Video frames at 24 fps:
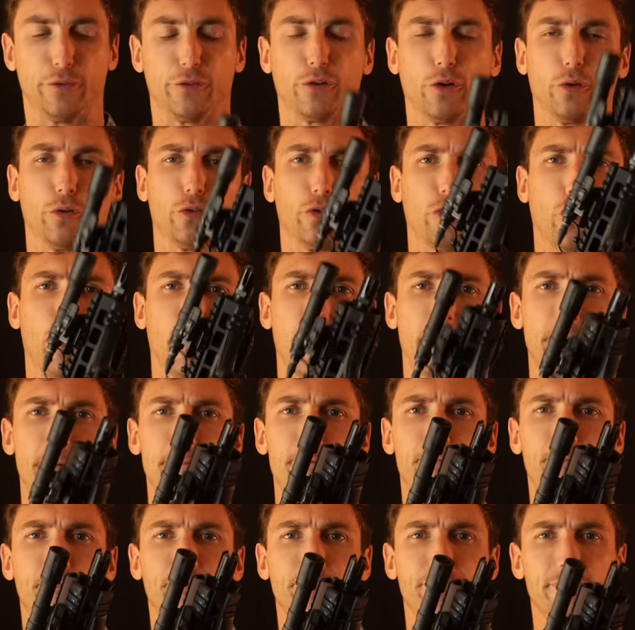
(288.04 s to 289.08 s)
so starting
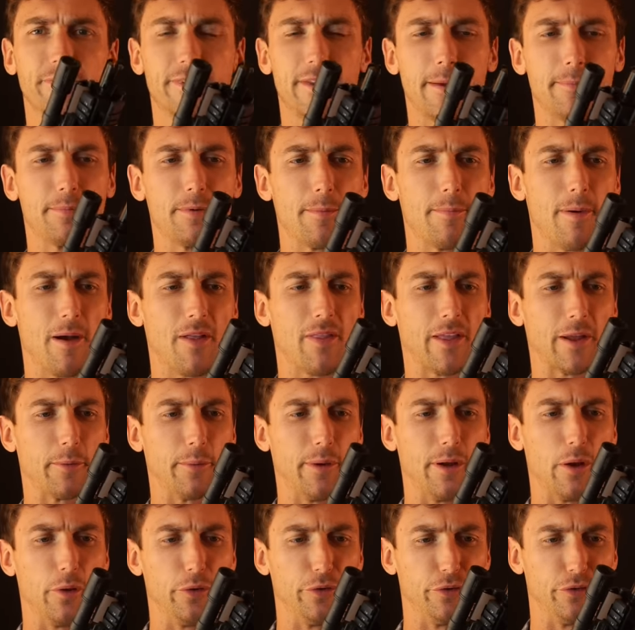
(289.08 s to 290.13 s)
tip to butt like
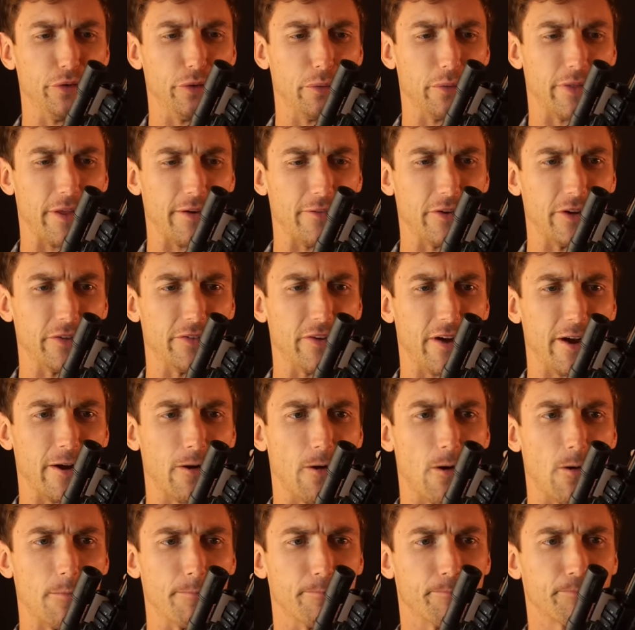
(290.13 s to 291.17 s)
we always do with every
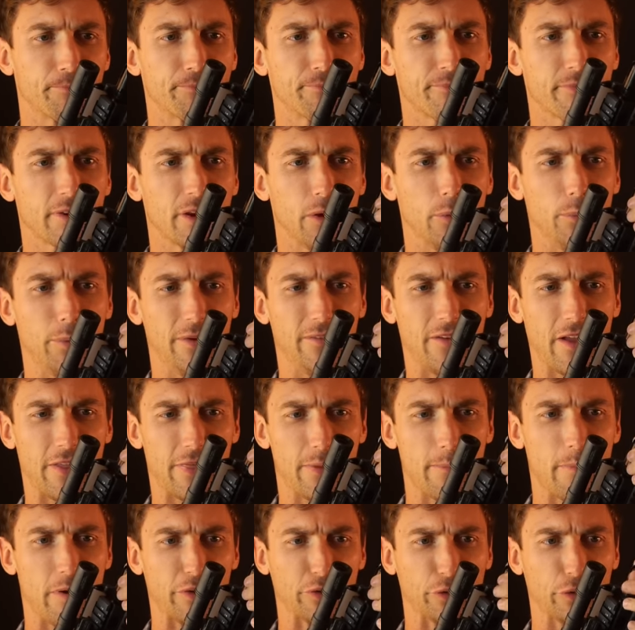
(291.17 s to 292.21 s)
firearm we've got
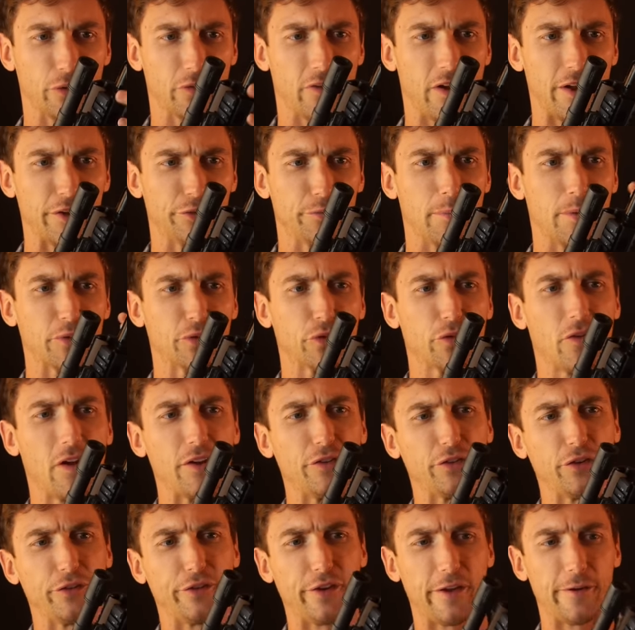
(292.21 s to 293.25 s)
the muzzle device. Muzzle
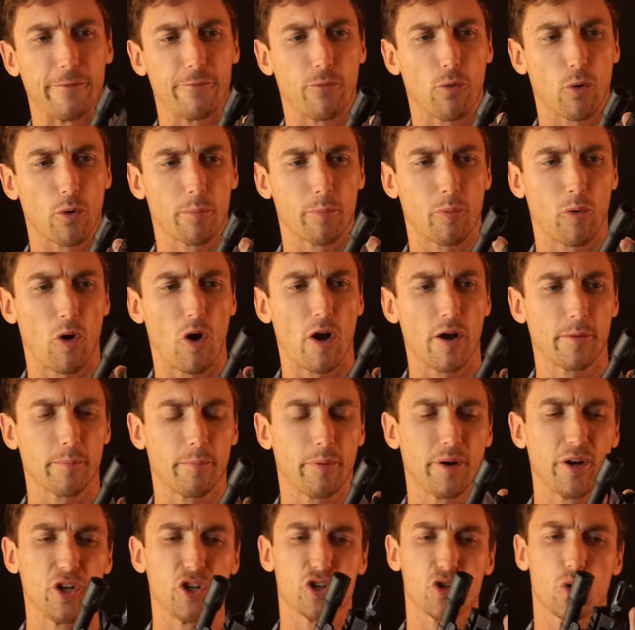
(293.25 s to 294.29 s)
device is a four prong,
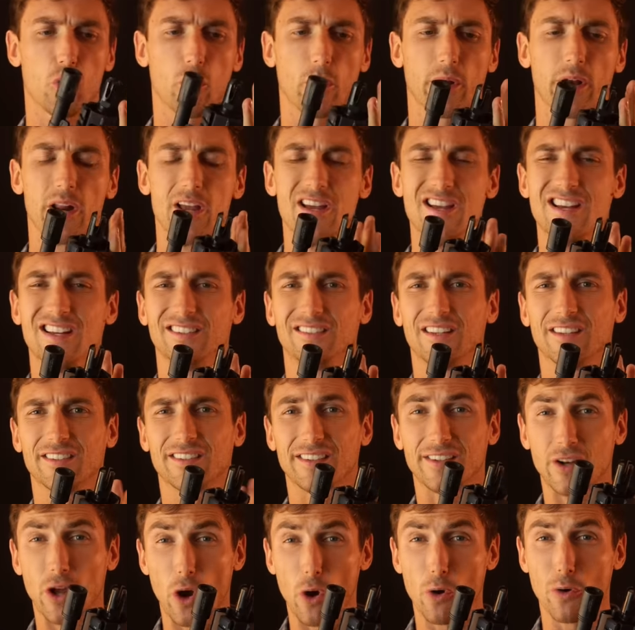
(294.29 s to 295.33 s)
pretty short, does
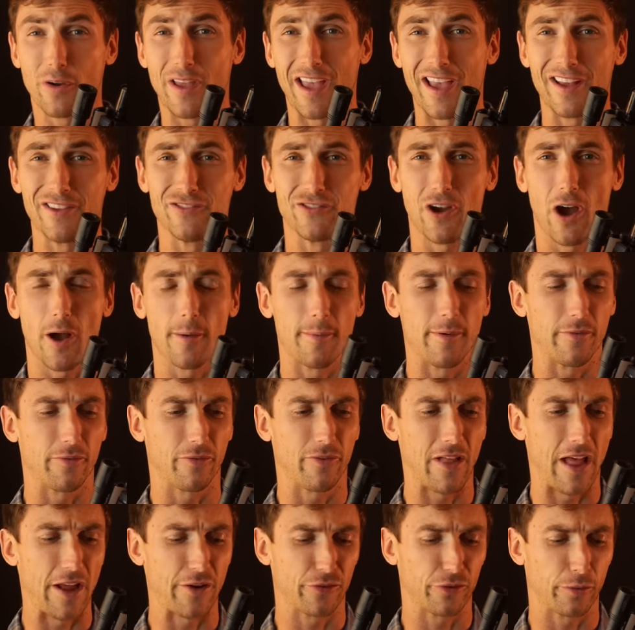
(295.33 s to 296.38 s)
an okay job at
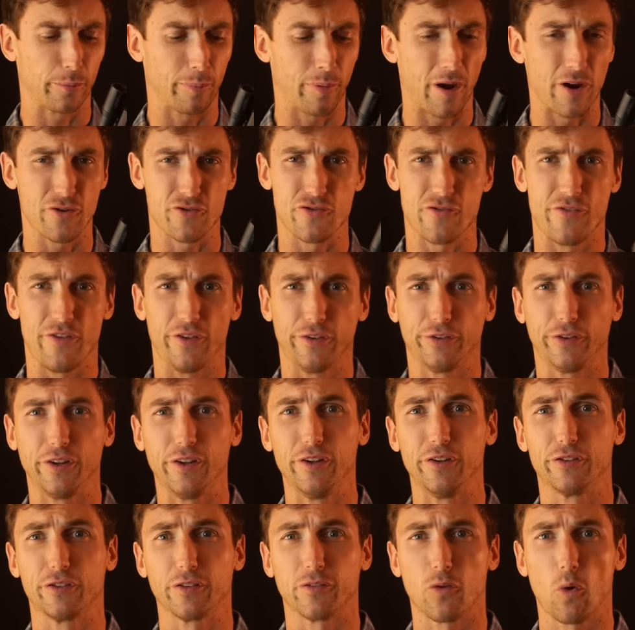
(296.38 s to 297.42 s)
flash suppression. This
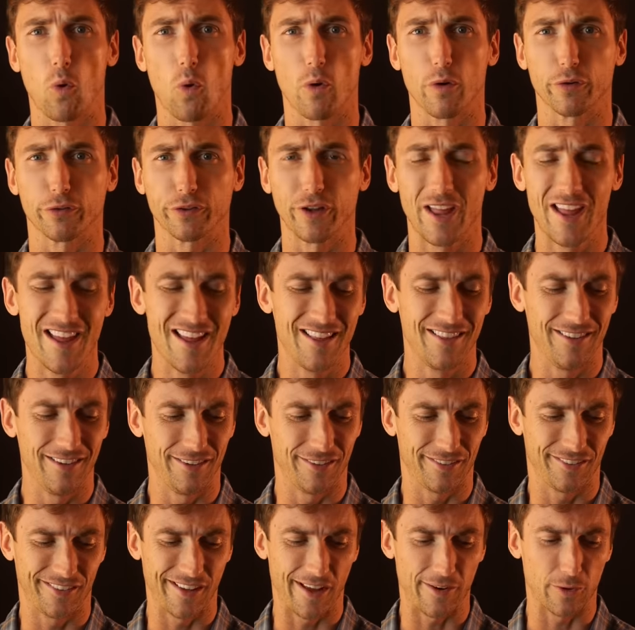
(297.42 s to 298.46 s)
is of course the
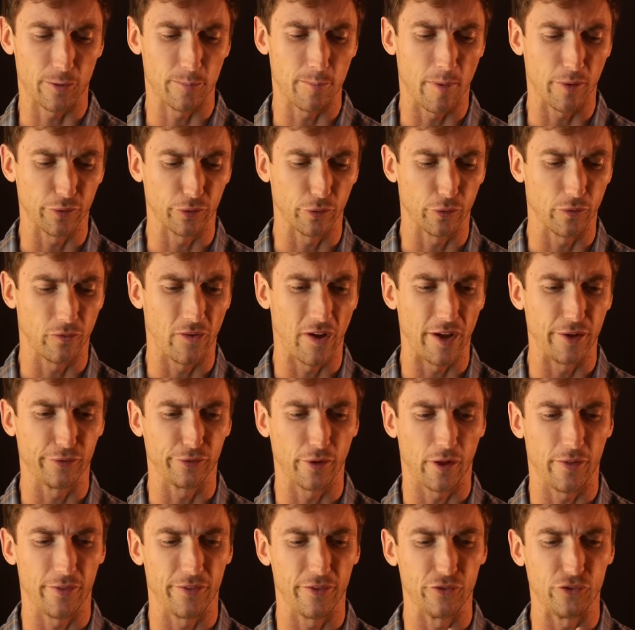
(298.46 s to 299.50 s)
standard muzzle device
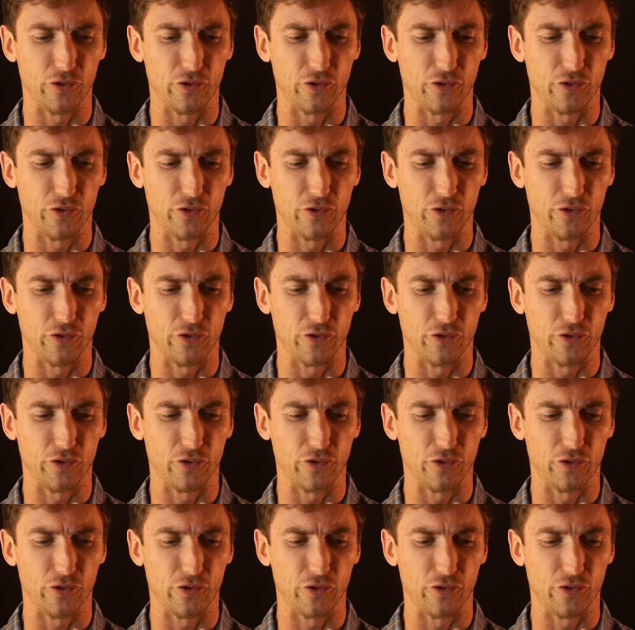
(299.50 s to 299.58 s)
on the